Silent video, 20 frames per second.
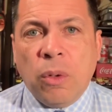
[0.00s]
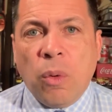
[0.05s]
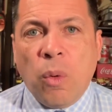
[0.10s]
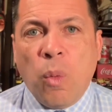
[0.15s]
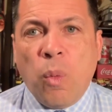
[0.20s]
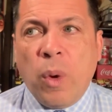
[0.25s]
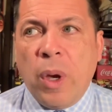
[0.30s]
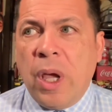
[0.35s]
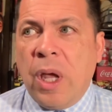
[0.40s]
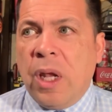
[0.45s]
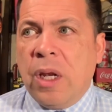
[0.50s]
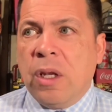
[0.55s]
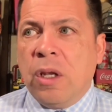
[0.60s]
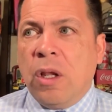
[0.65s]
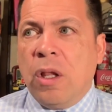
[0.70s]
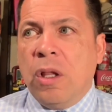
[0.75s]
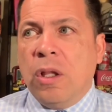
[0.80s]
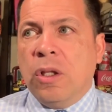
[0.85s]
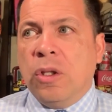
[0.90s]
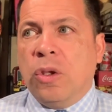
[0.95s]
when
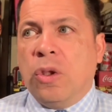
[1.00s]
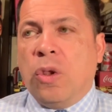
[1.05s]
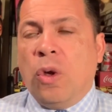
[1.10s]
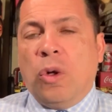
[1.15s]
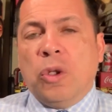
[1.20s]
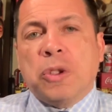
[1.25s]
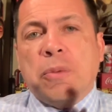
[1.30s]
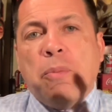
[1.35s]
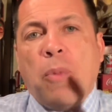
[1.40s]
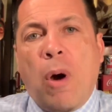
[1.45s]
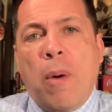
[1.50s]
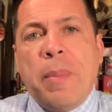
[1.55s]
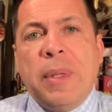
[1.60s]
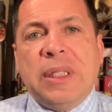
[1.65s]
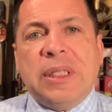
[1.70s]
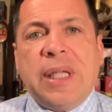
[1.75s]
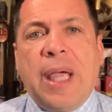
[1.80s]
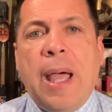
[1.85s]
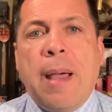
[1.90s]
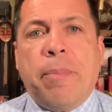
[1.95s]
those
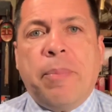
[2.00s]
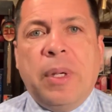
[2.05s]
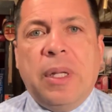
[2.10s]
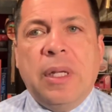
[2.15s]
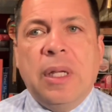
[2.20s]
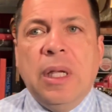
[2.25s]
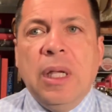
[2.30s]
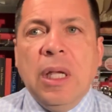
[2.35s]
moments happen.